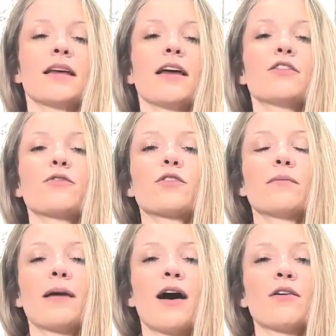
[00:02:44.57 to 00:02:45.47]
And through
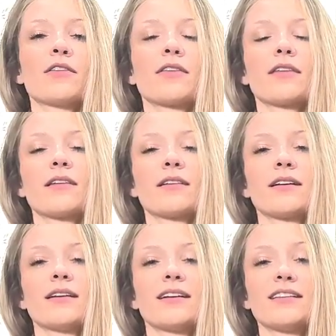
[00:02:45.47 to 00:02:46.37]
the mouth,
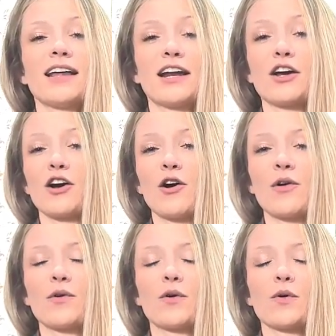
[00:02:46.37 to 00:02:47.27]
let it go.